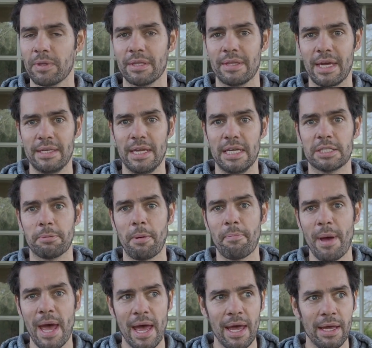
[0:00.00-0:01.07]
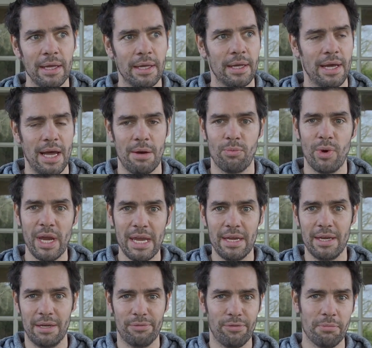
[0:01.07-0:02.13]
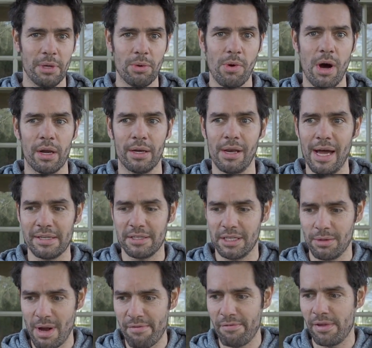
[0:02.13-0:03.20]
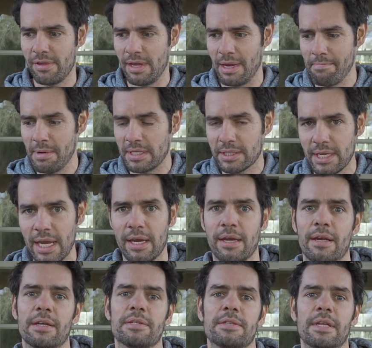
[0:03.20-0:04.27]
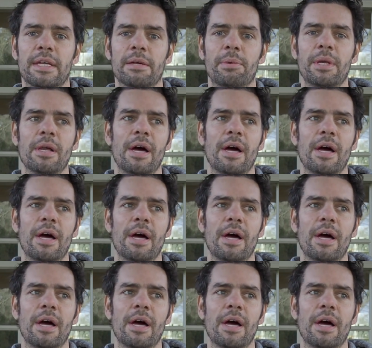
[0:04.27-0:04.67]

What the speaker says: they need to prepare, and we in Formula One like to do everything meticulously. We